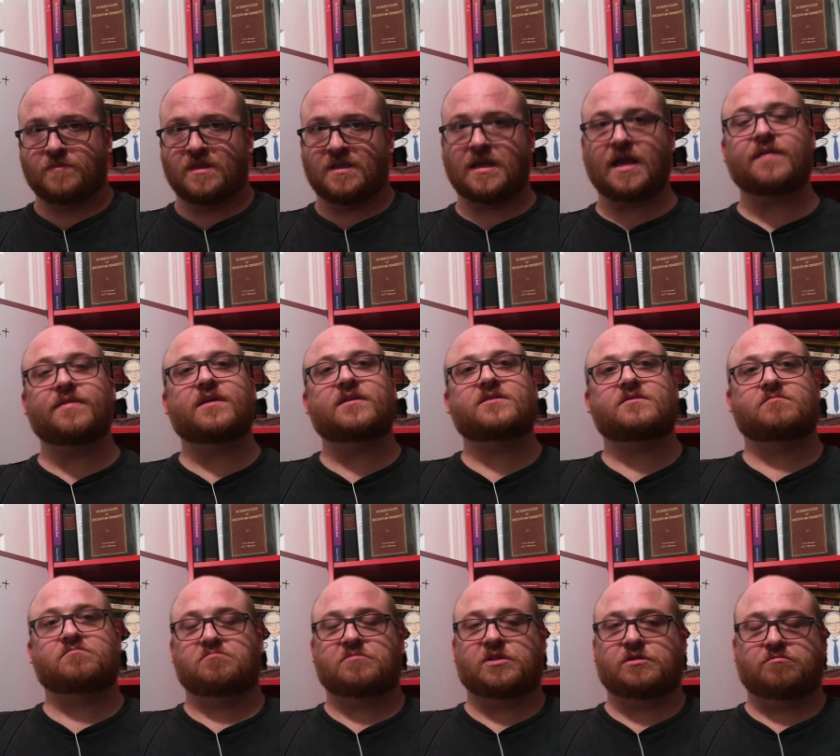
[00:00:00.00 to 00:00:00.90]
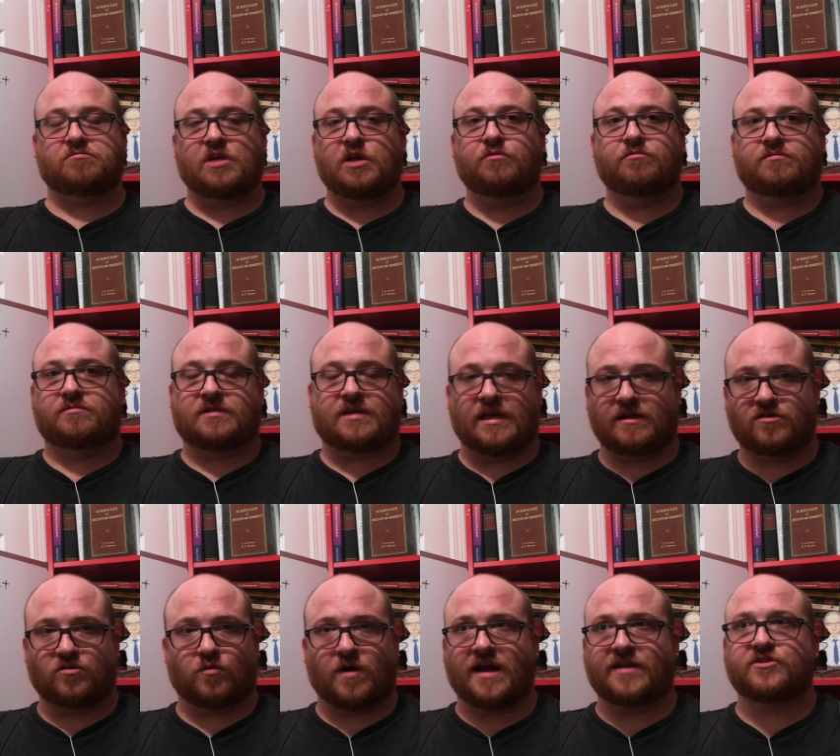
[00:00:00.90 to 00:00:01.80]
You get
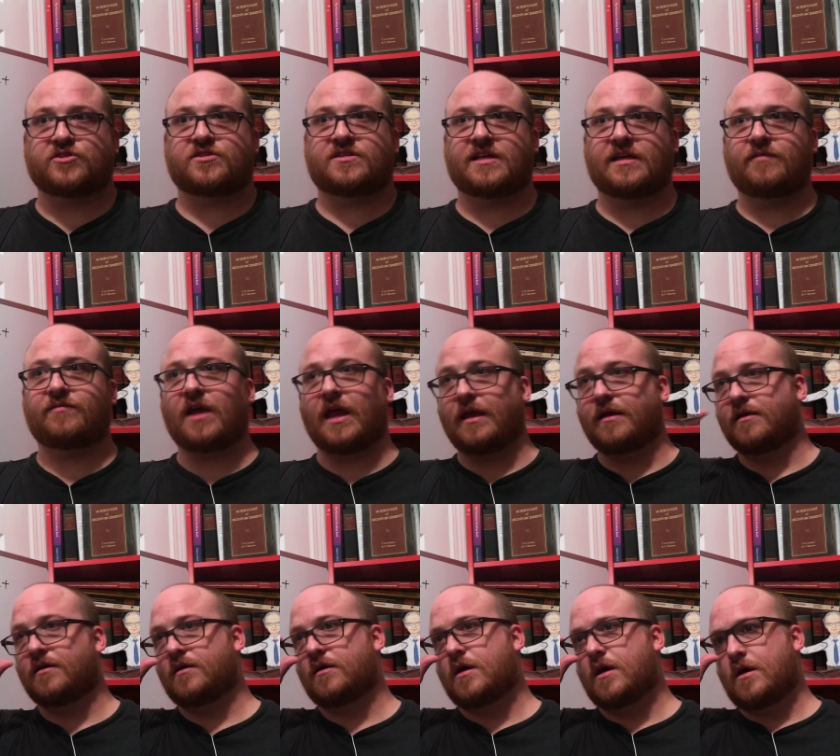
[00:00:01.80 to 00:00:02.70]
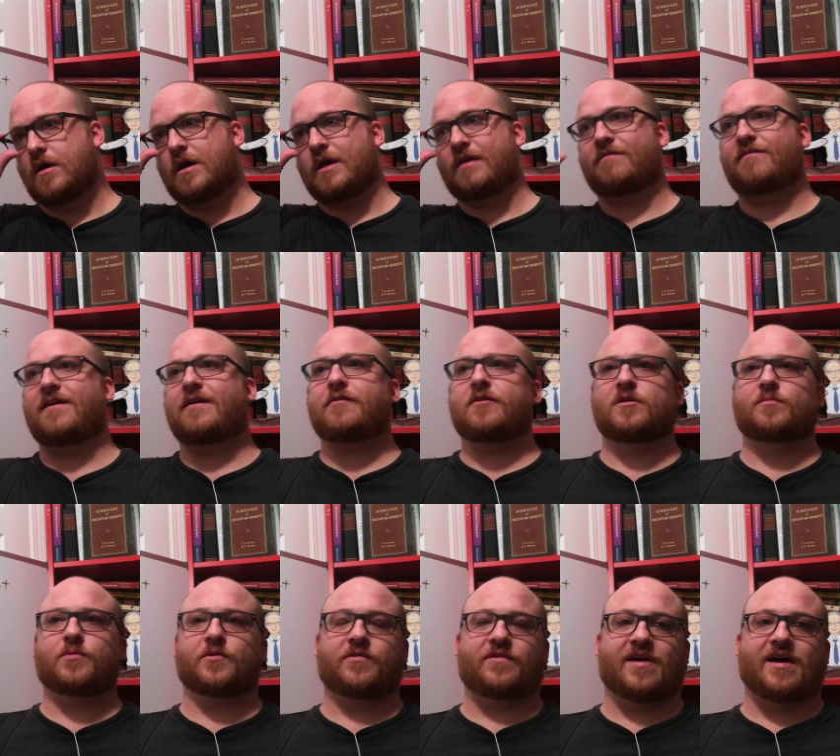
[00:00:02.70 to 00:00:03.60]
to watch TV. A
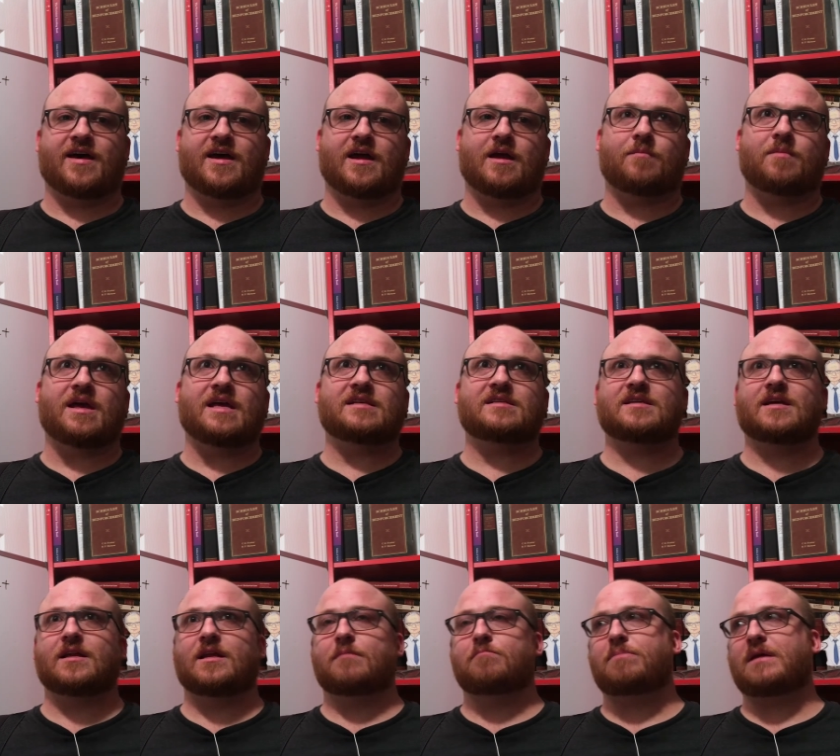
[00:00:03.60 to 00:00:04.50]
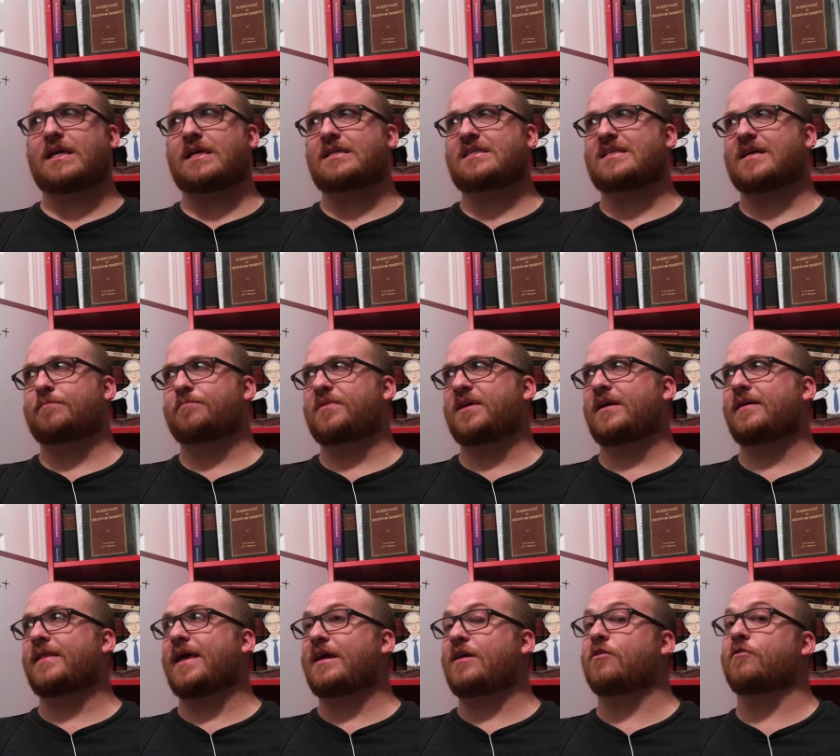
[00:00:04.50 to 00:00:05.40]
variable time is going to be something
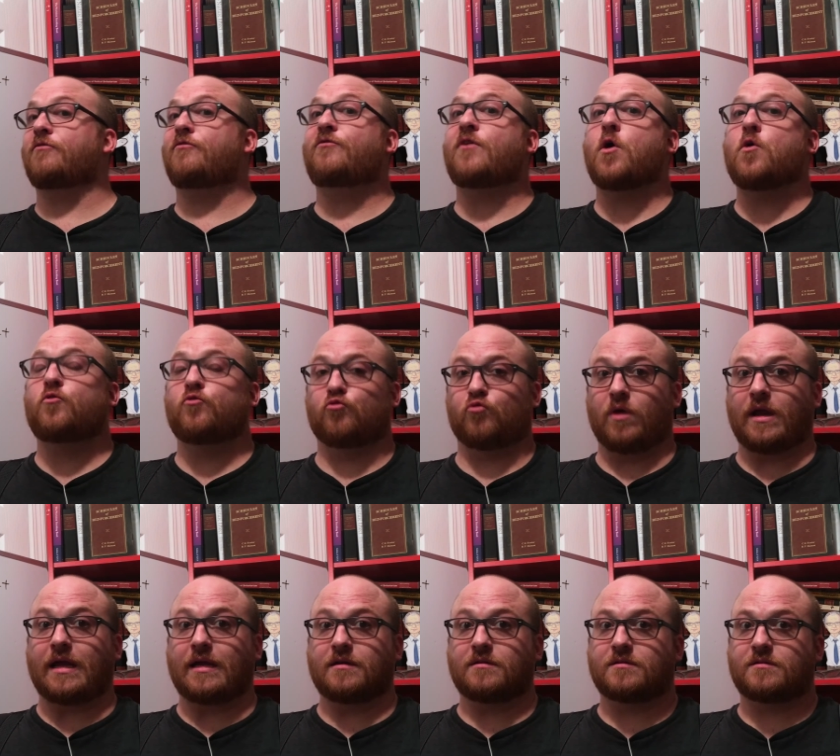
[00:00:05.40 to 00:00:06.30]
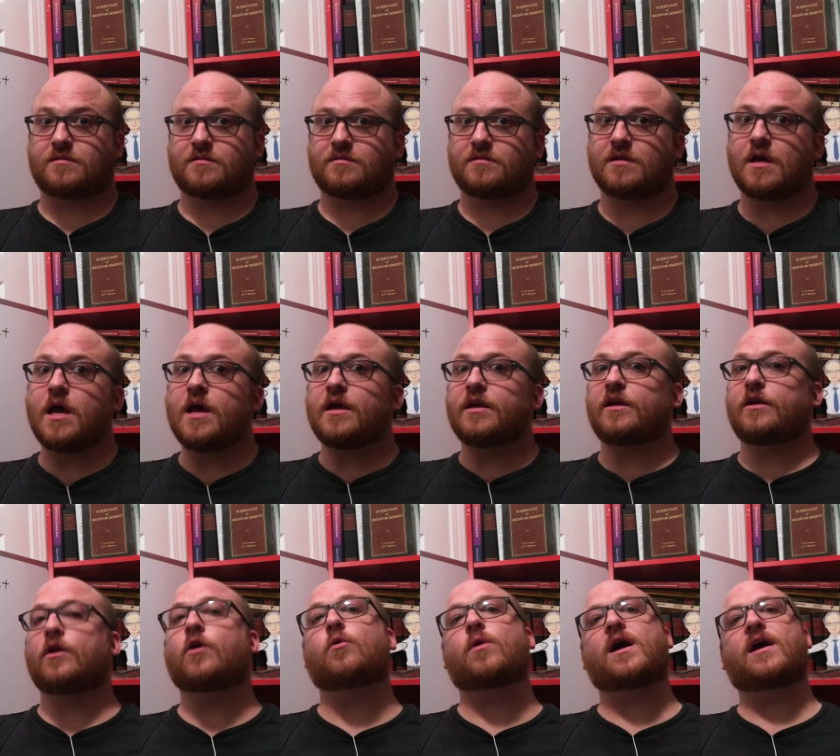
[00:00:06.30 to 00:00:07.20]
like your phone rings. You
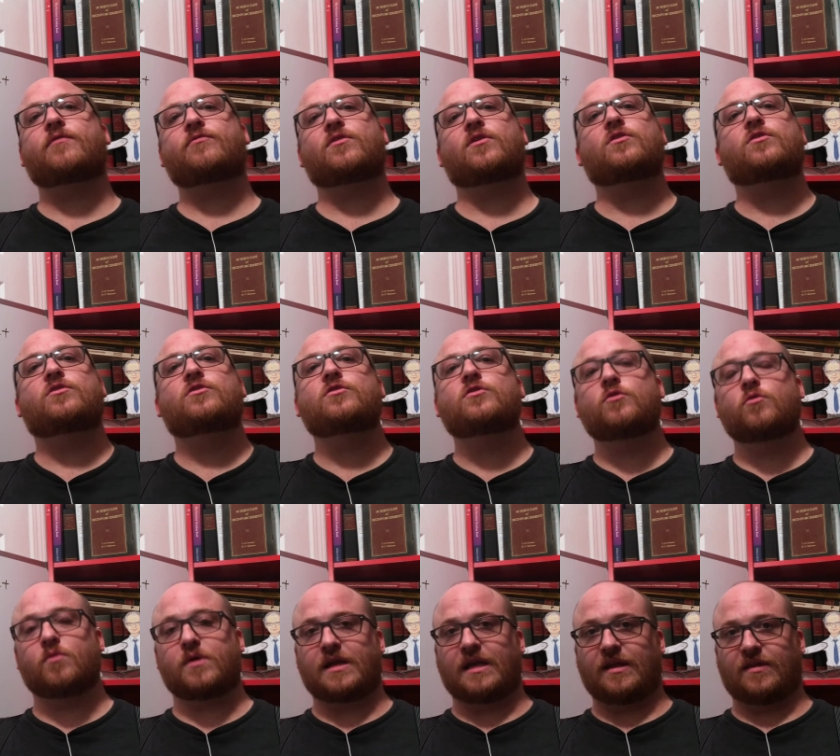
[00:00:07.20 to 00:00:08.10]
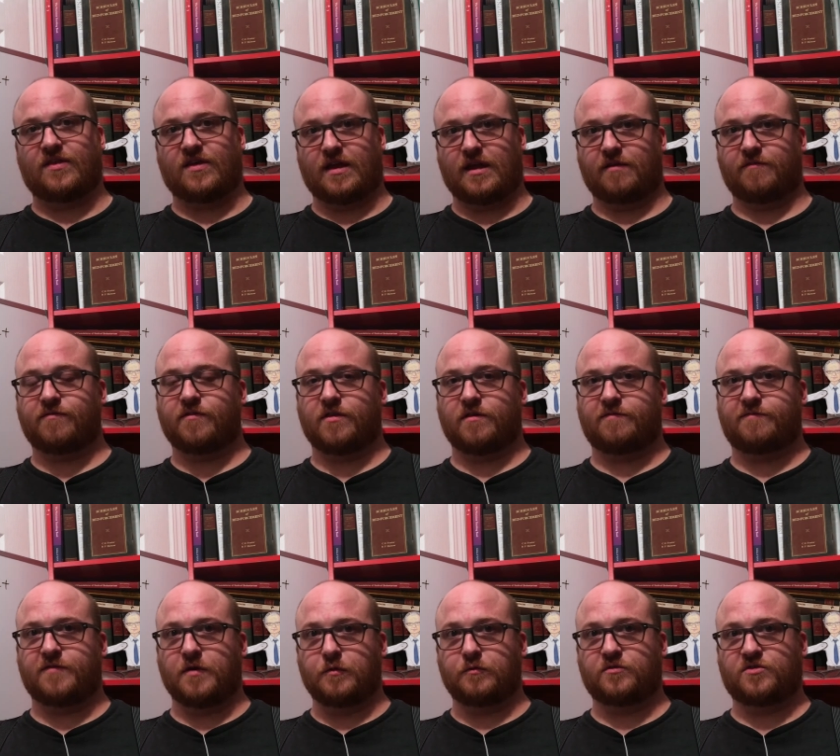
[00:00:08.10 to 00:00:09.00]
don't have to do anything for the
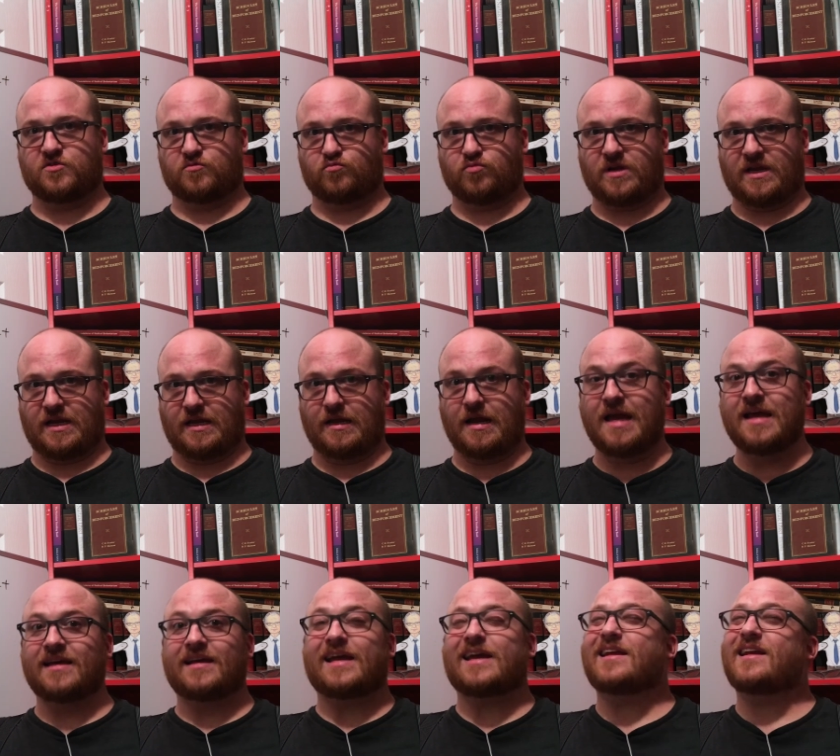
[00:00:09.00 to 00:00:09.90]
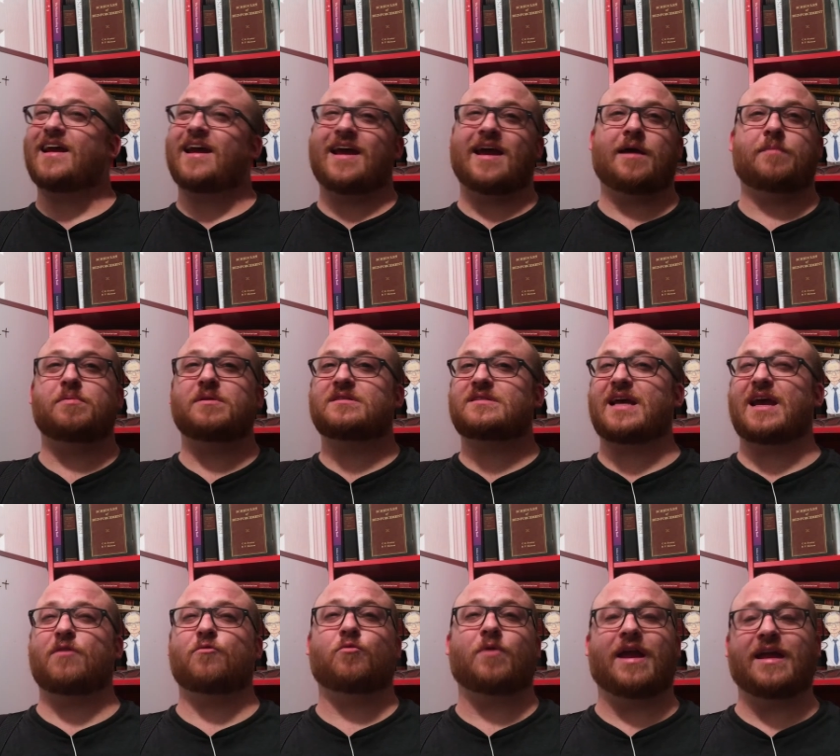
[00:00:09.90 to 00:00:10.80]
phone to ring, and it happens
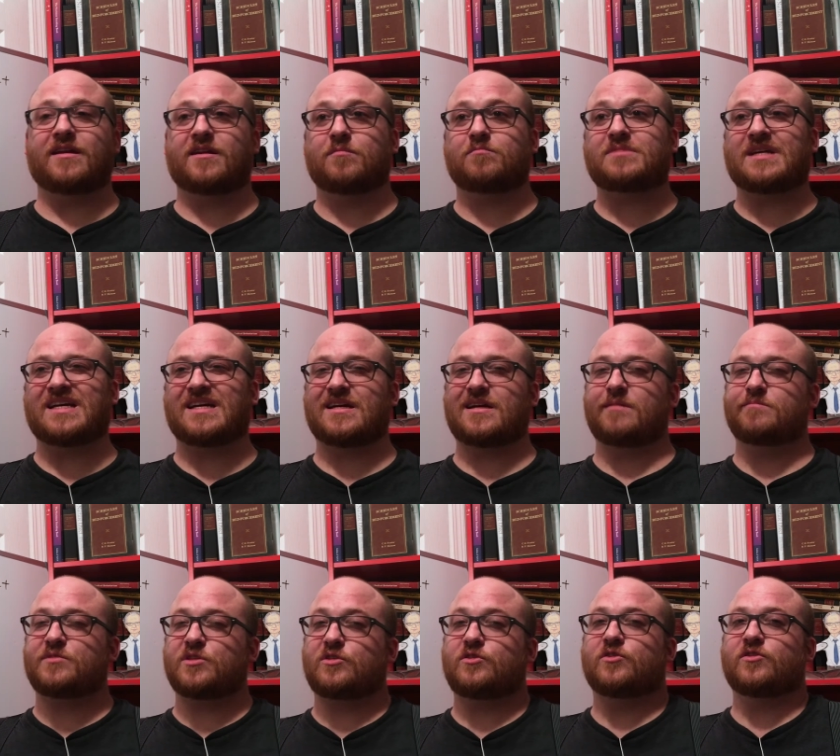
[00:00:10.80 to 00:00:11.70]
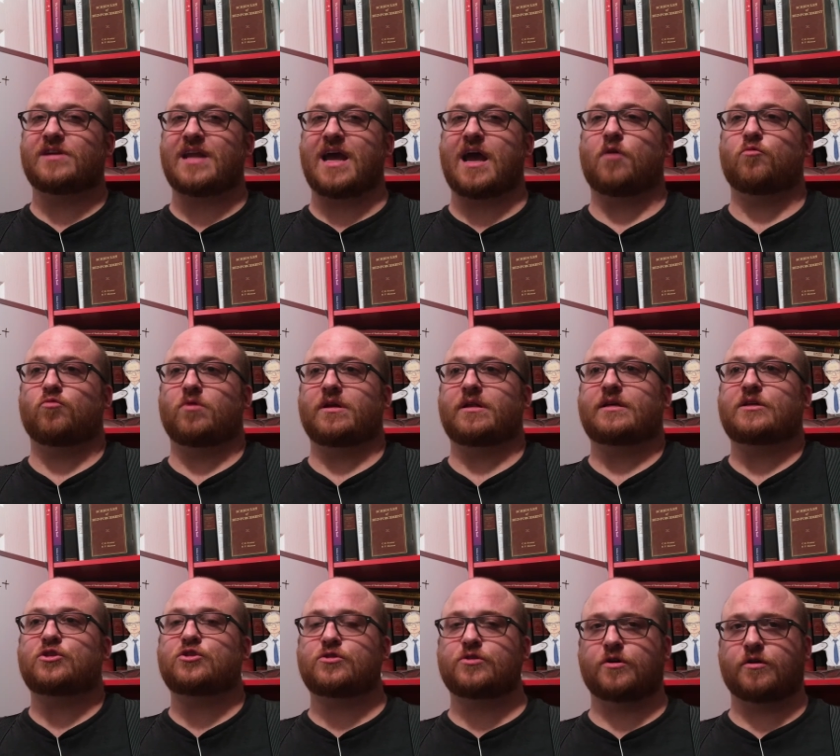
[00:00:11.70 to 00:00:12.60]
at random times. You're not really
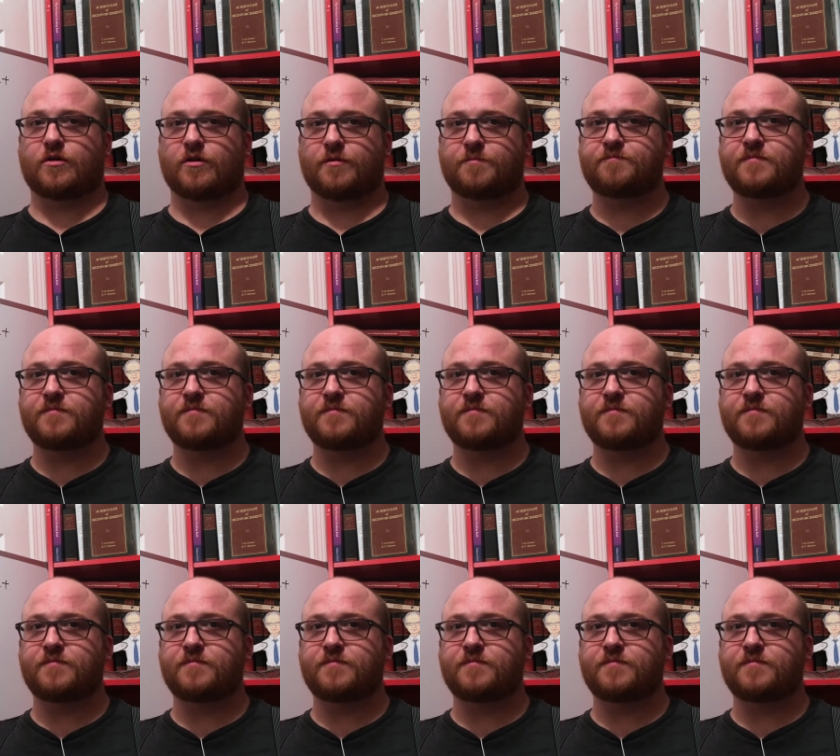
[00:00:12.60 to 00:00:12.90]
sure.